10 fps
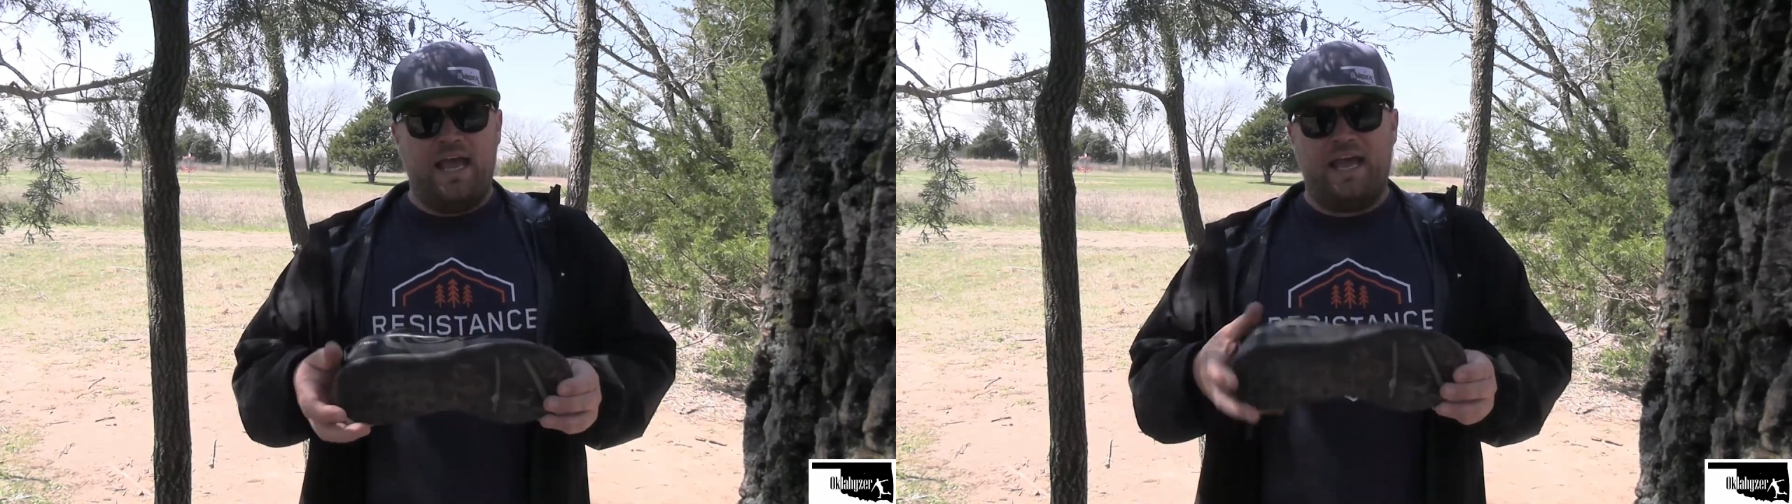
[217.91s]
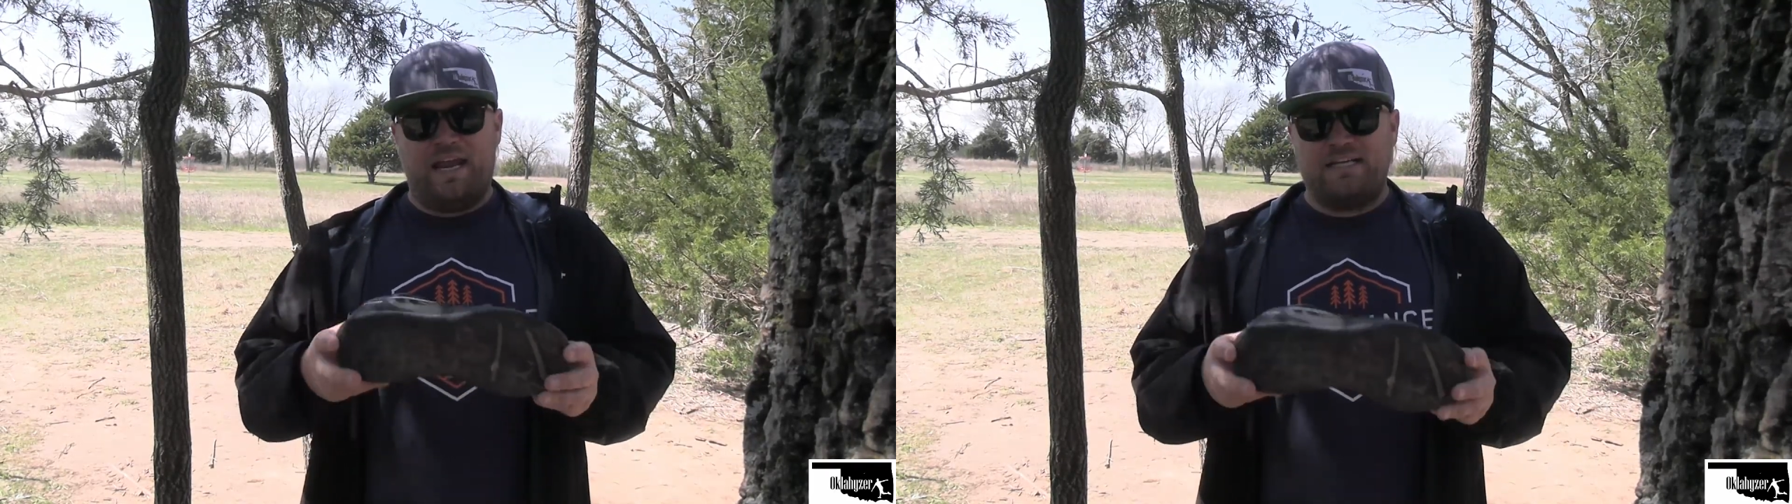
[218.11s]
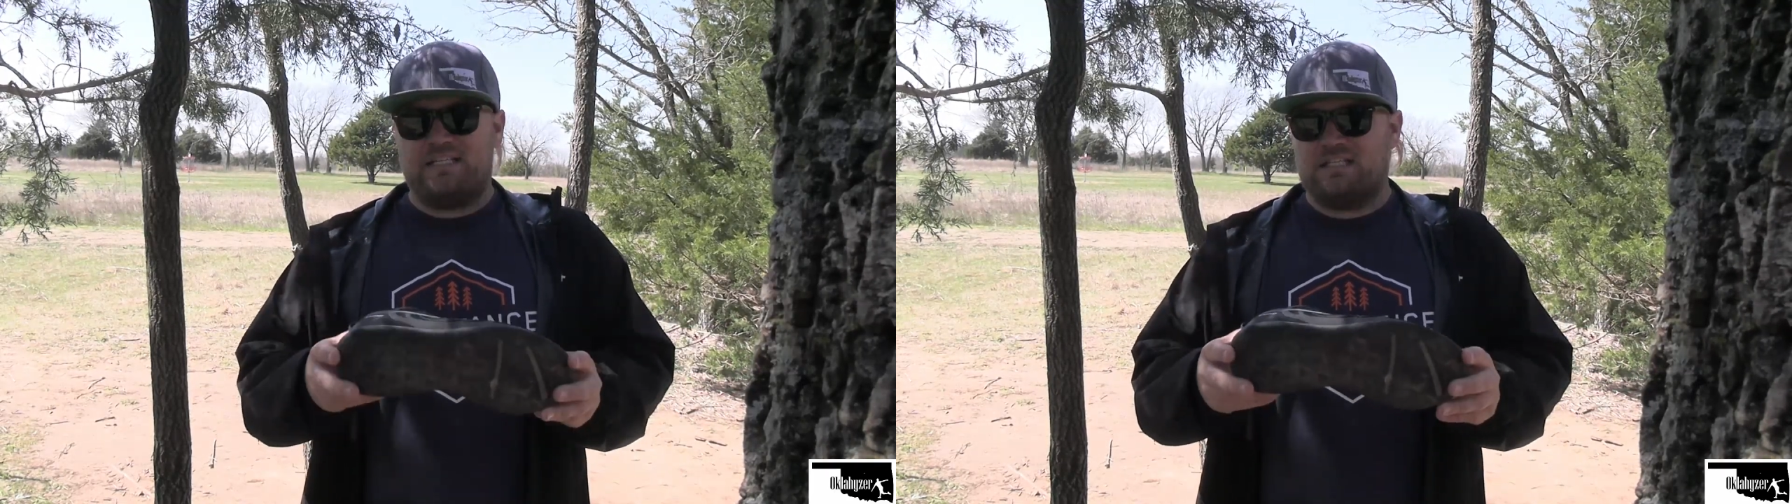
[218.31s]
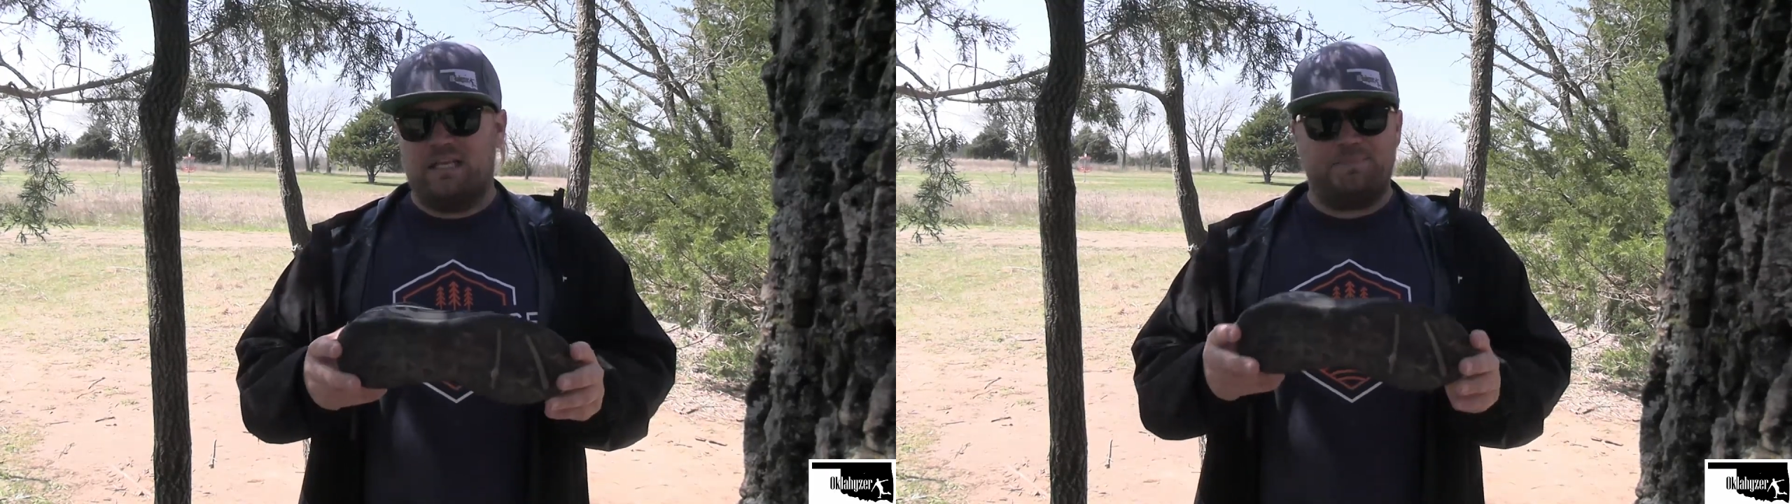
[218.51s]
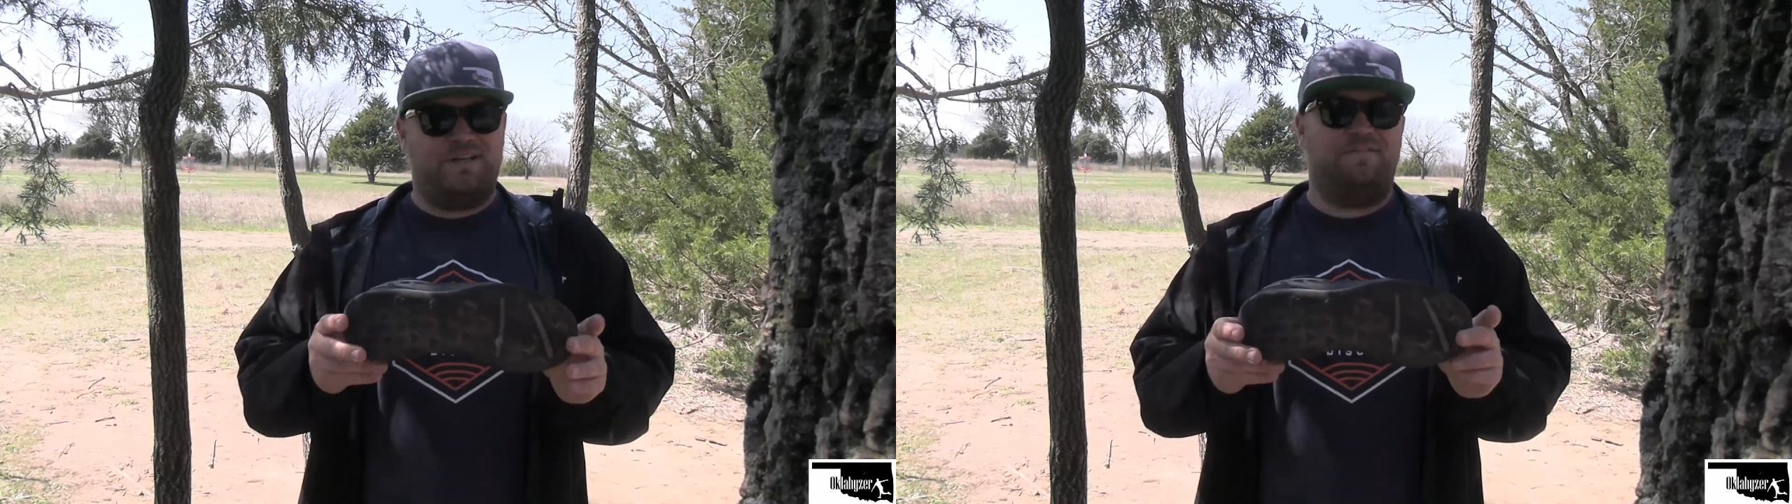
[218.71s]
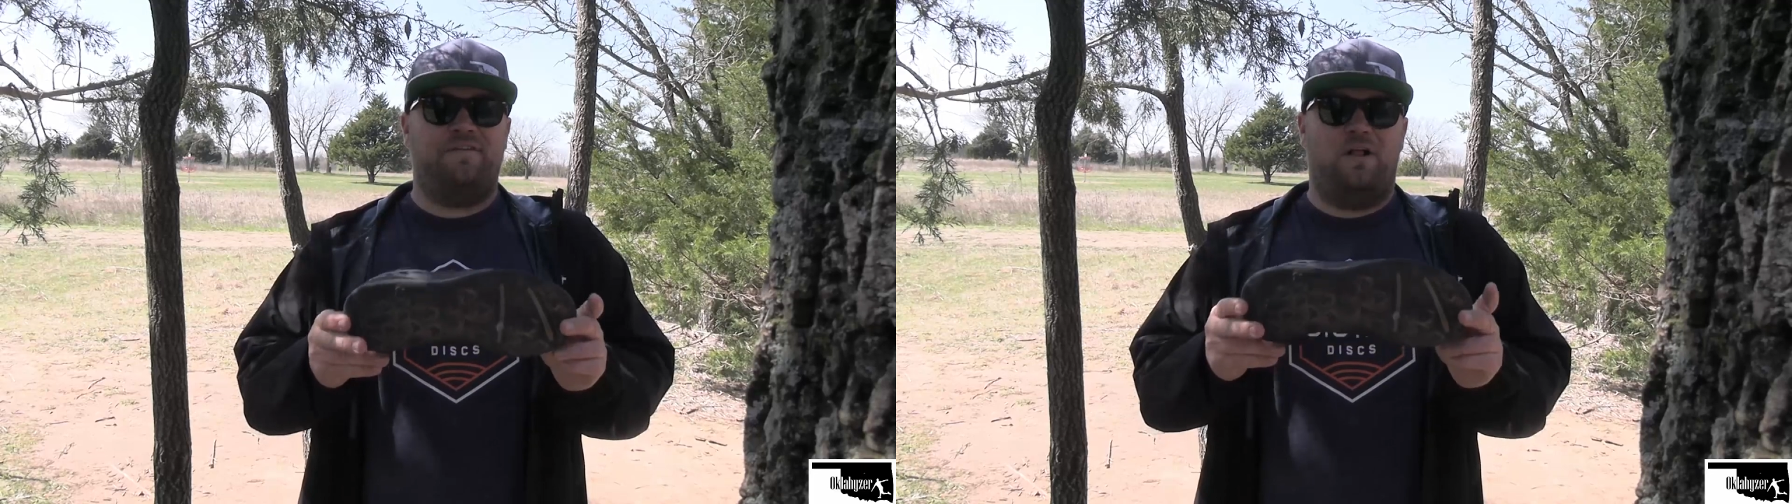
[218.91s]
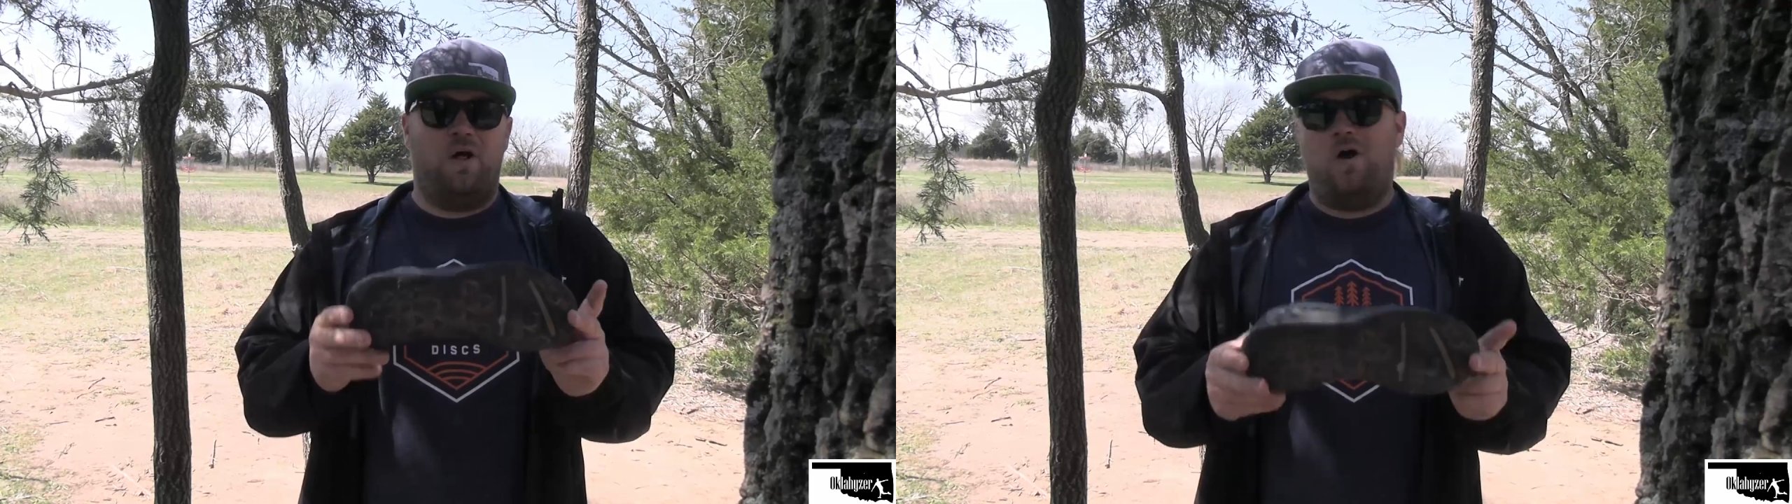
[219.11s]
and I slipped and fell